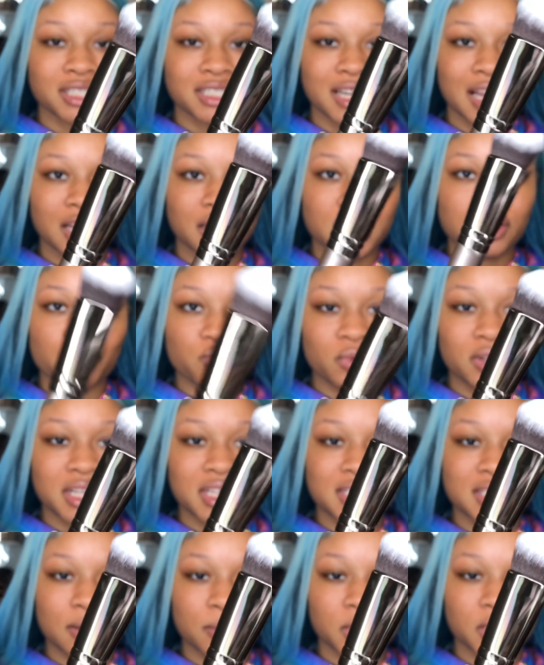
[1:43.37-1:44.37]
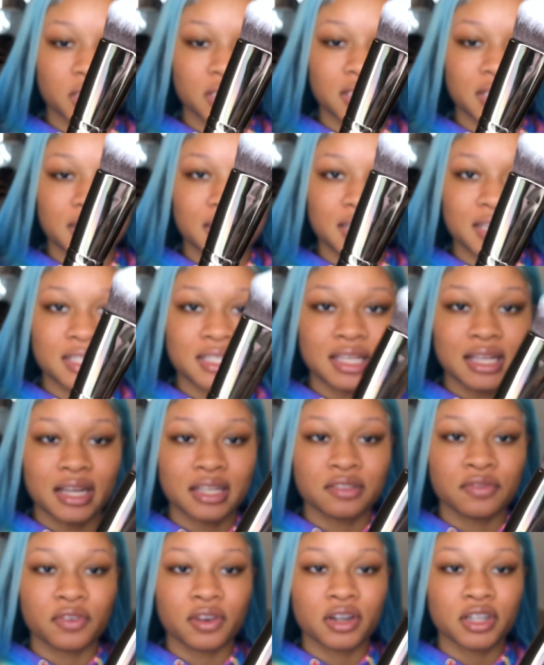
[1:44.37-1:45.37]
that looks really similar to this
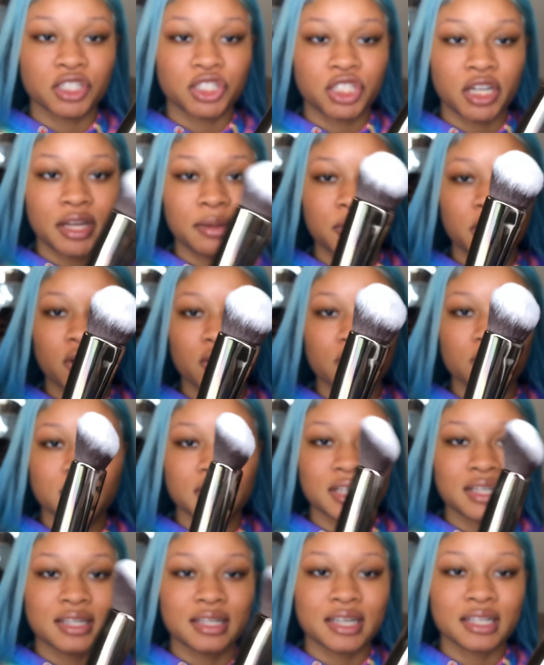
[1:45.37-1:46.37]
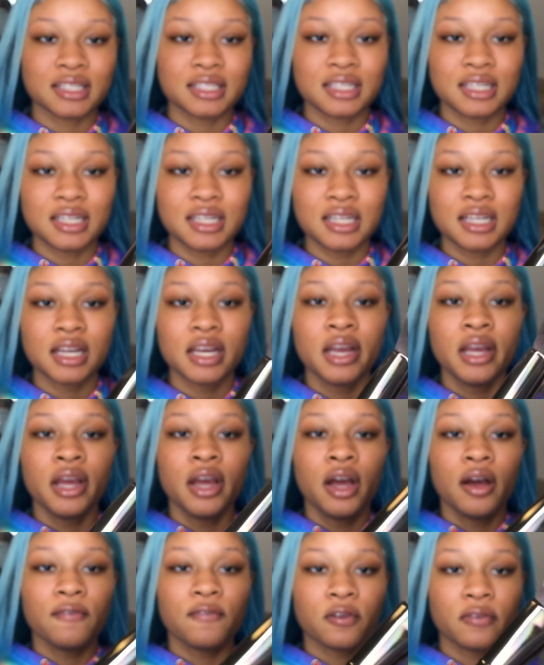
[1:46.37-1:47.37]
as far as shape goes and density
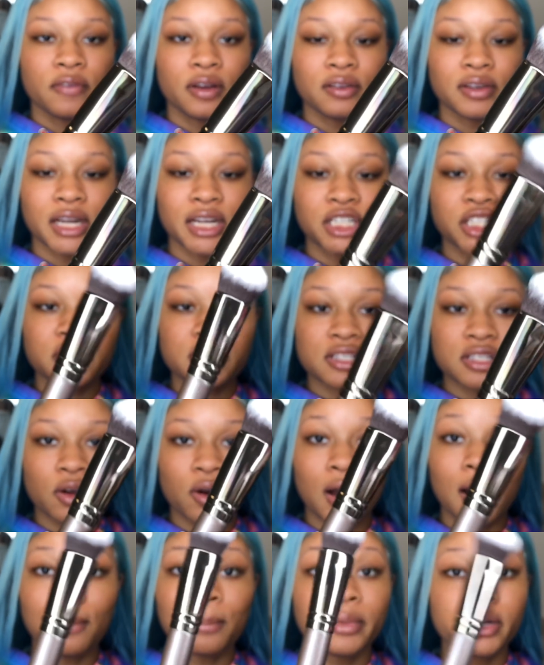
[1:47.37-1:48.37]
for foundation, so I'm